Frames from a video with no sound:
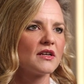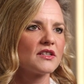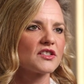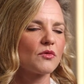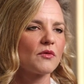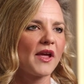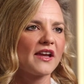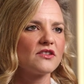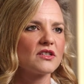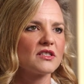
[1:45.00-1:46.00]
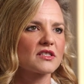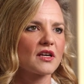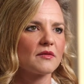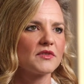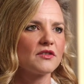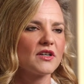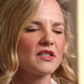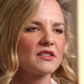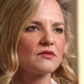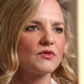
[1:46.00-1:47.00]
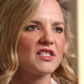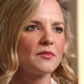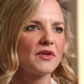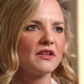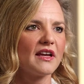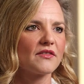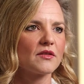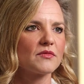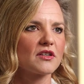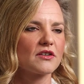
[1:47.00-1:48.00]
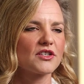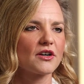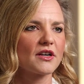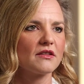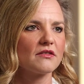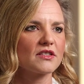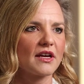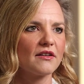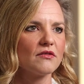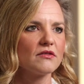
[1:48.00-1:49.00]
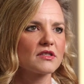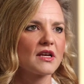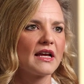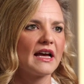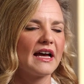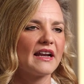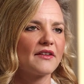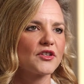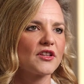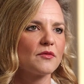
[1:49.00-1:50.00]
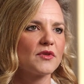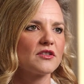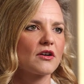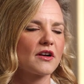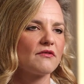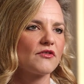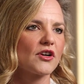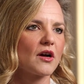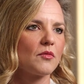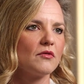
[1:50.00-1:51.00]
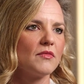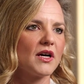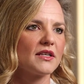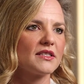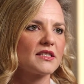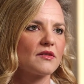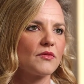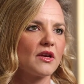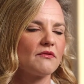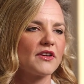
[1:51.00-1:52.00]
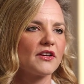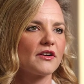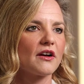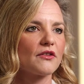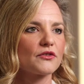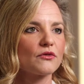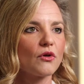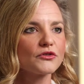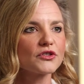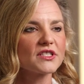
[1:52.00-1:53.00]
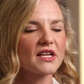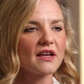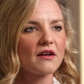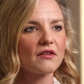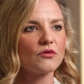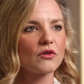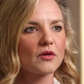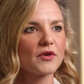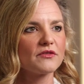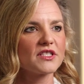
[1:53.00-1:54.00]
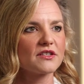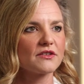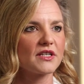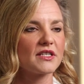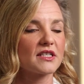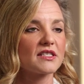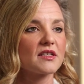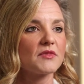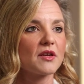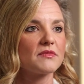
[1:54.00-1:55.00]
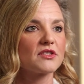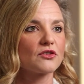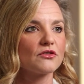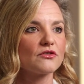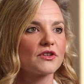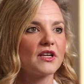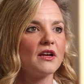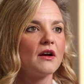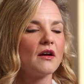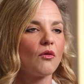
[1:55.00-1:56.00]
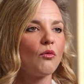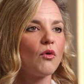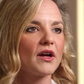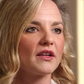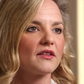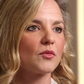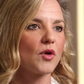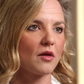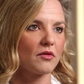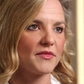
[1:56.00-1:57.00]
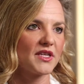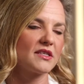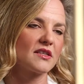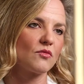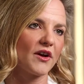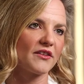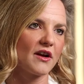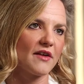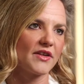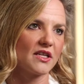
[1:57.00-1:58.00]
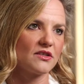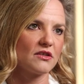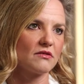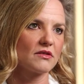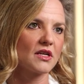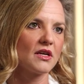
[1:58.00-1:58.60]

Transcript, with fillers: so when patients come to us, we typically have them start charting their cycles, and after they've been charting for a couple months, then we can figure out through ultrasound, hormone series, and sometimes surgery what the problem is and why they're having issues